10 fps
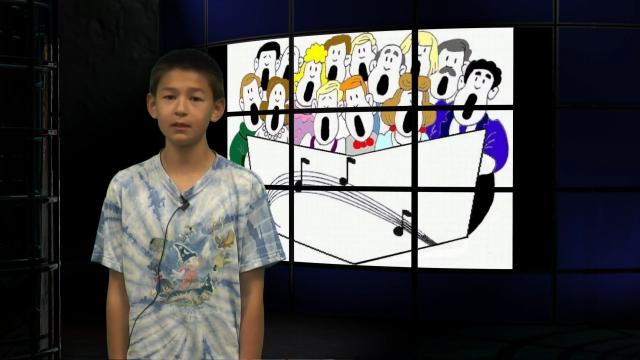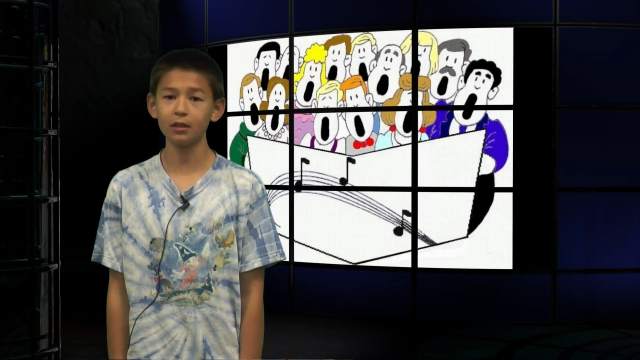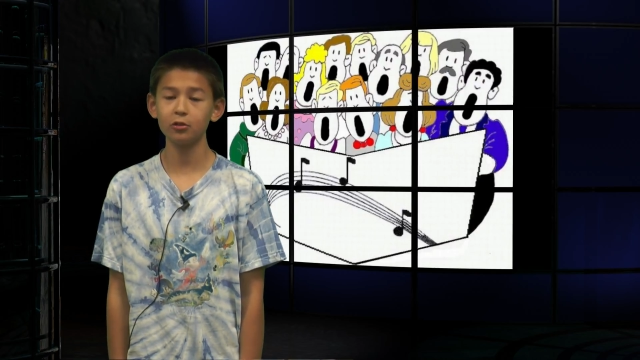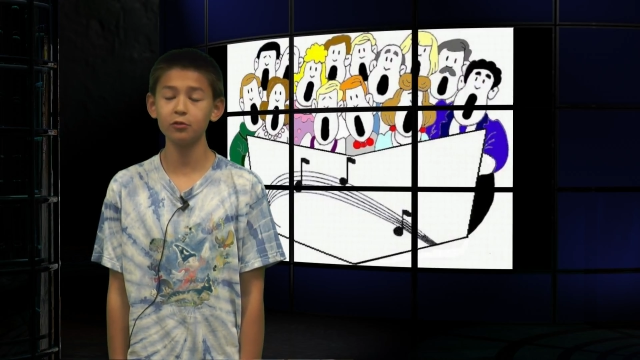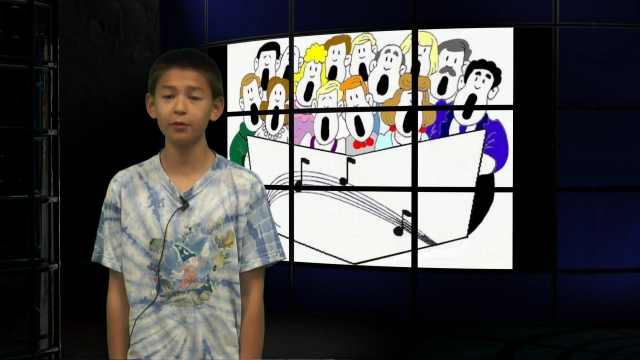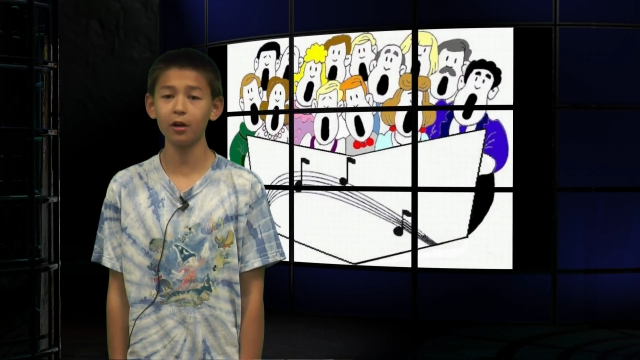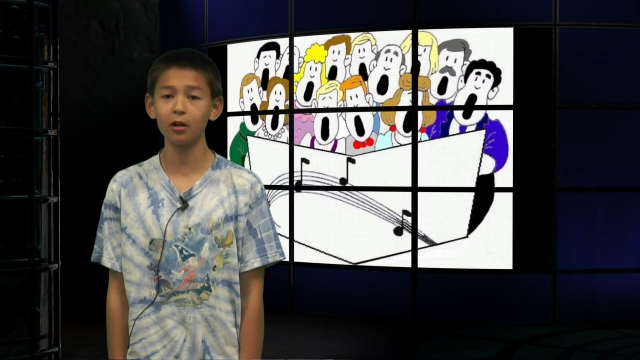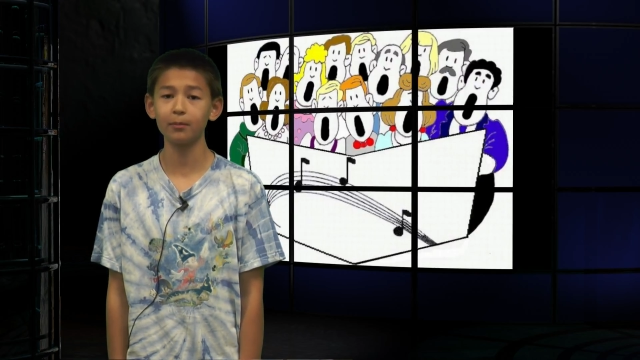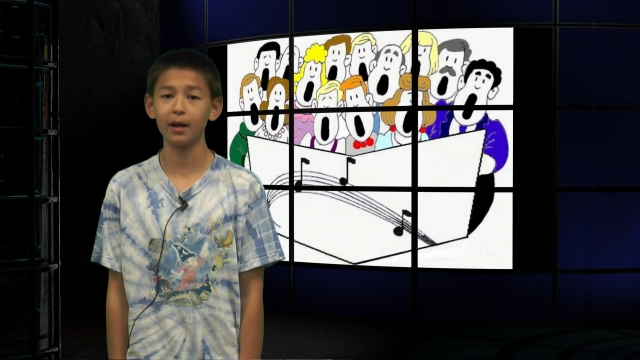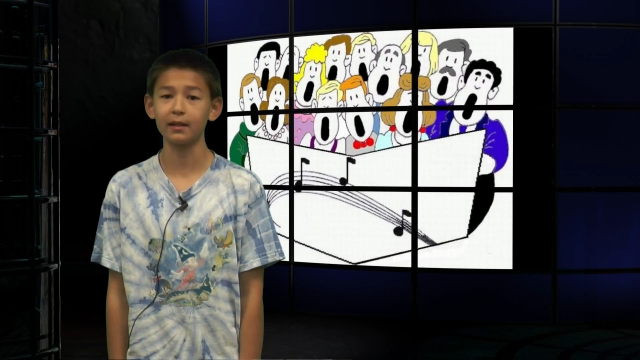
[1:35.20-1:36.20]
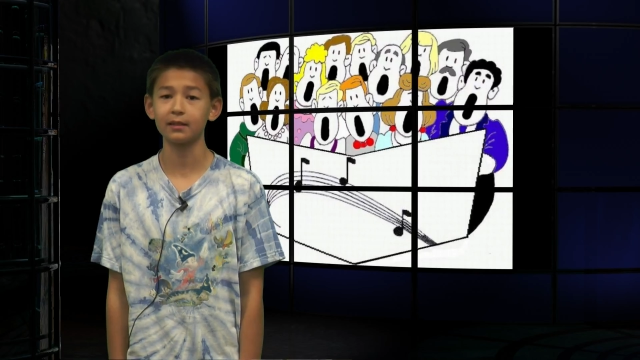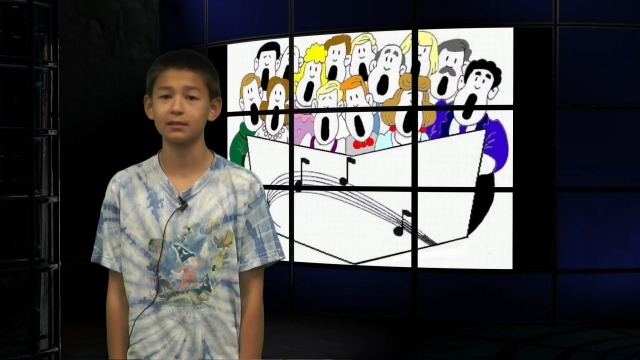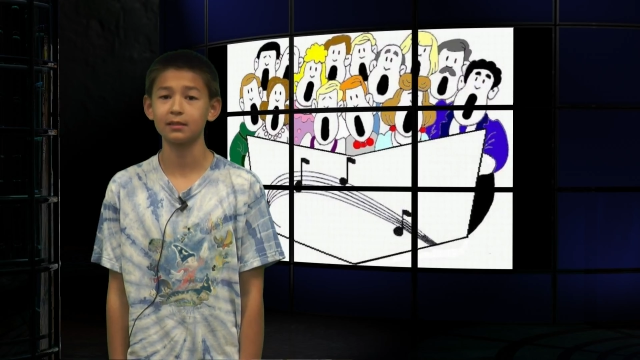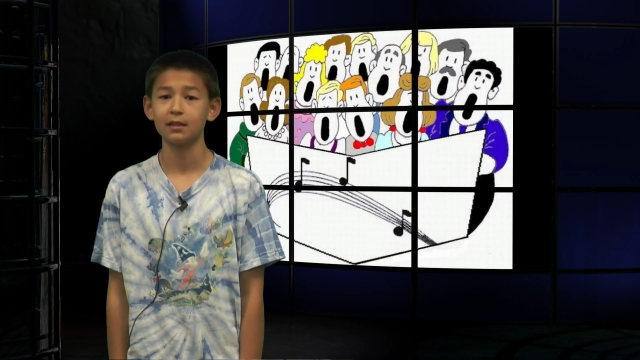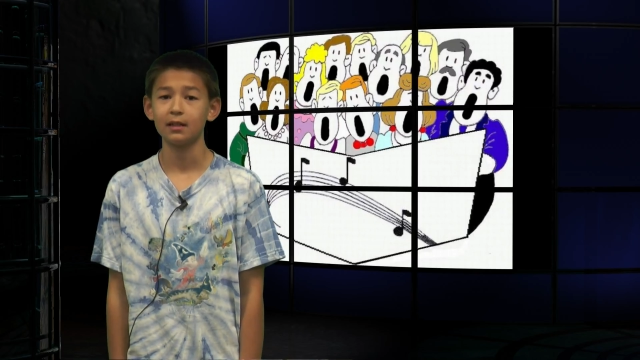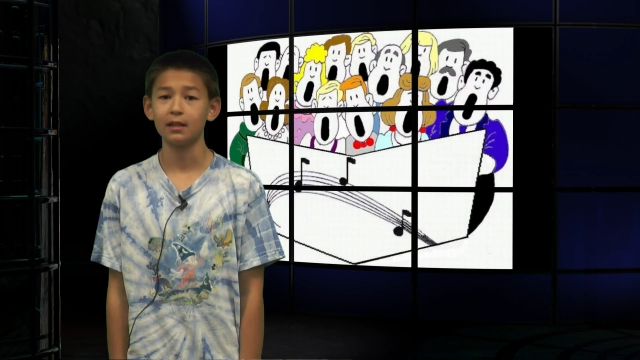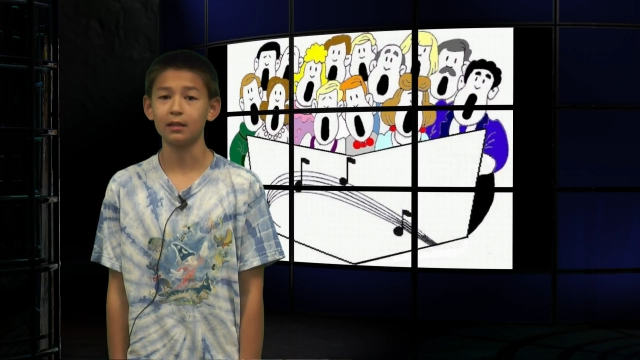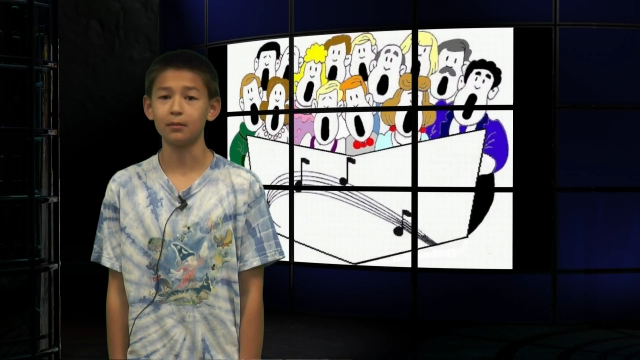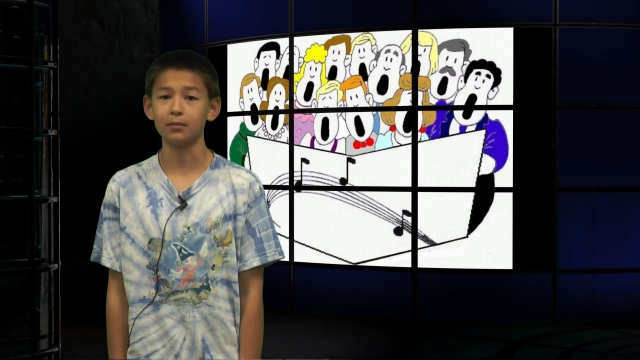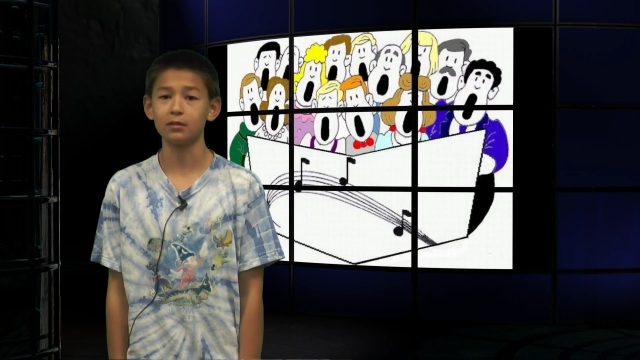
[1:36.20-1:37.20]
Hoover Harmonics in
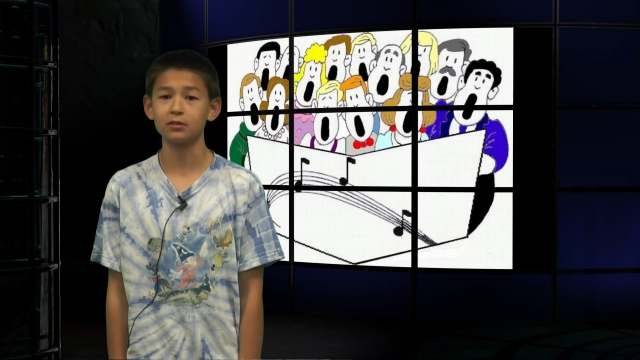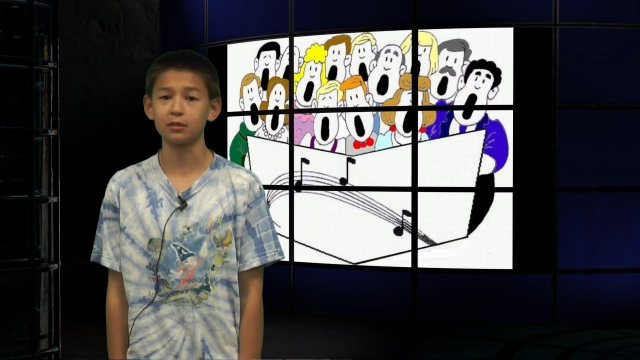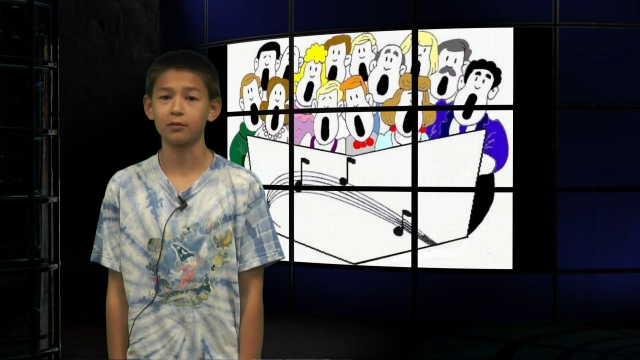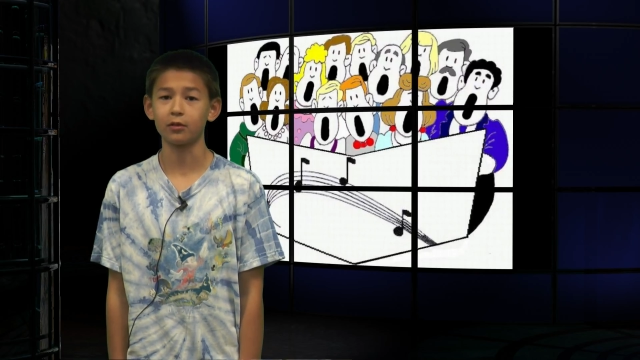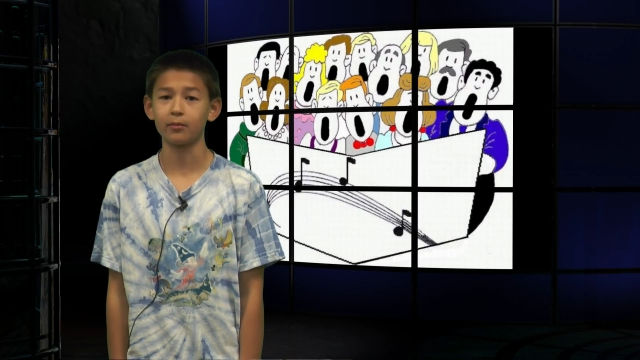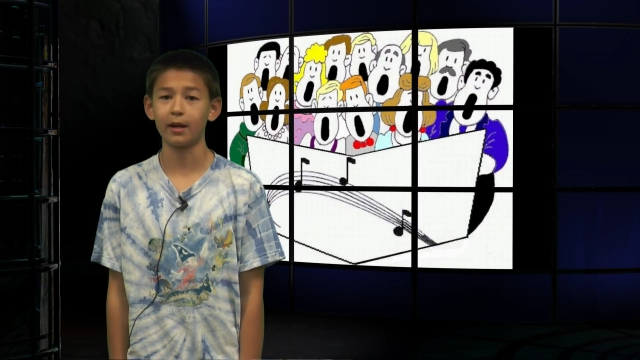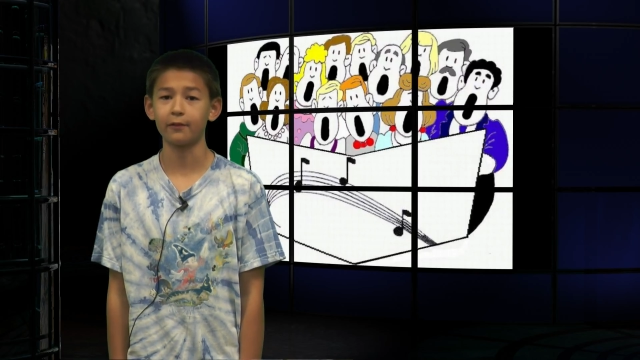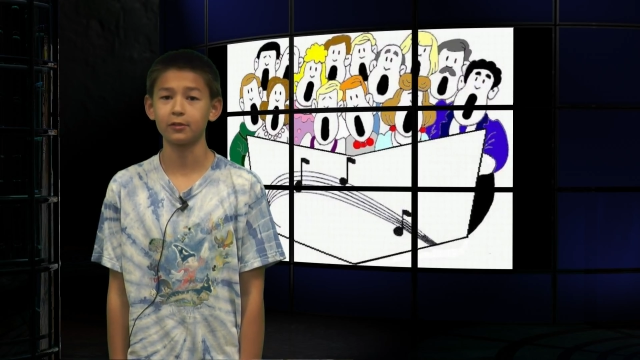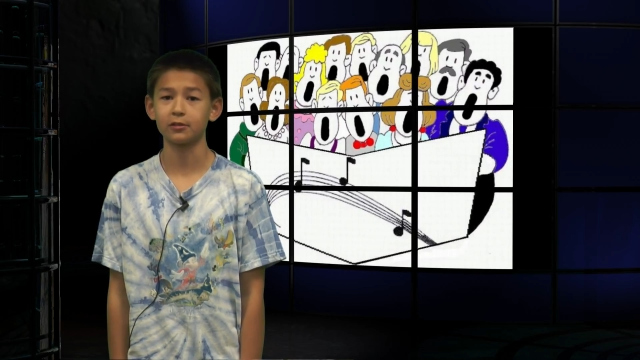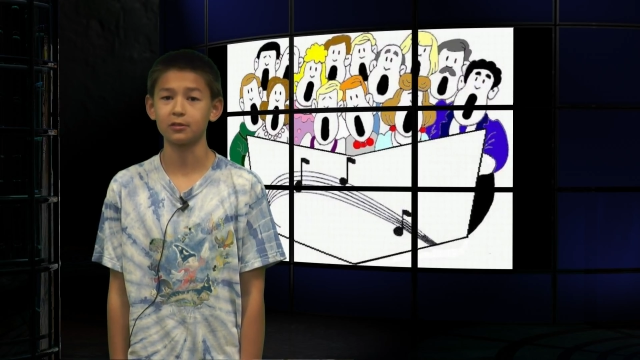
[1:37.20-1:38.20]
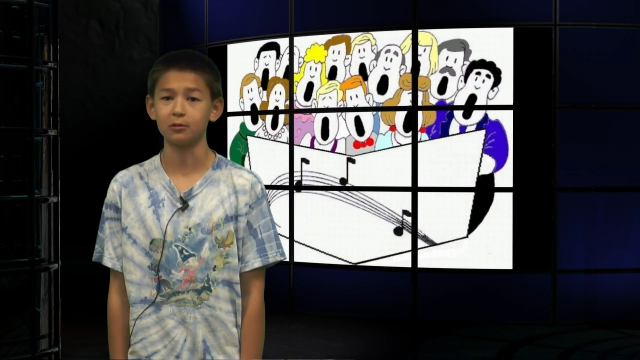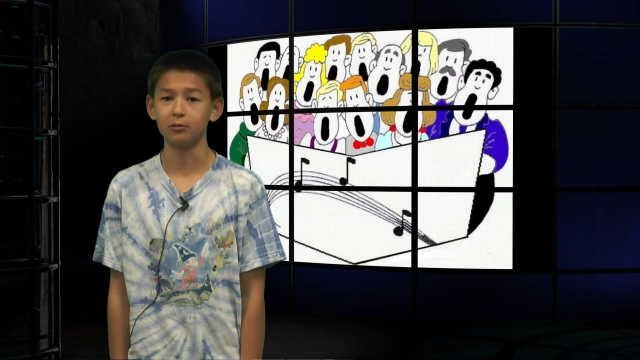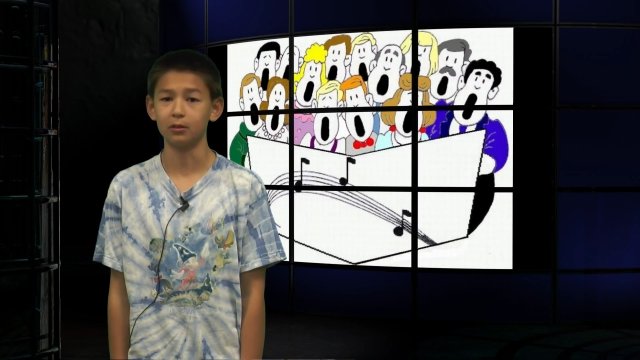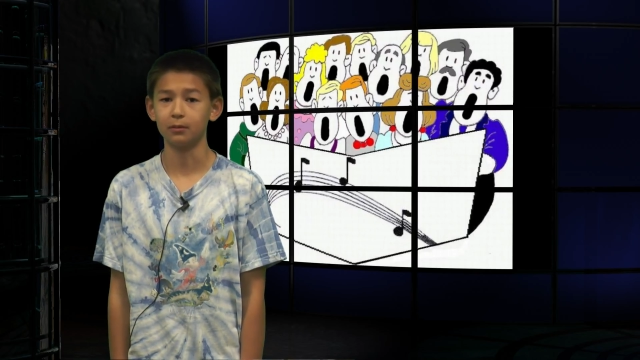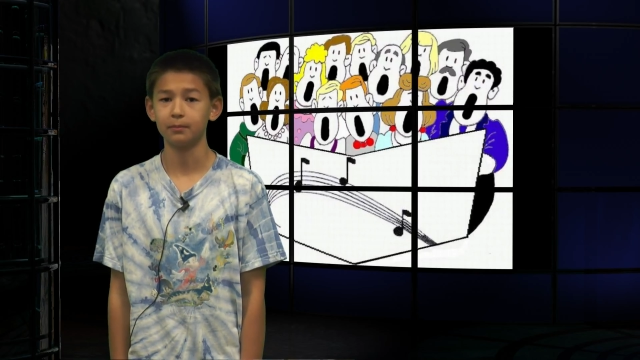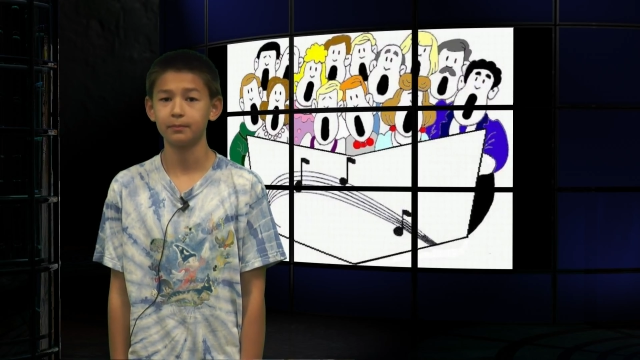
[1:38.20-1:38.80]
the music room after school.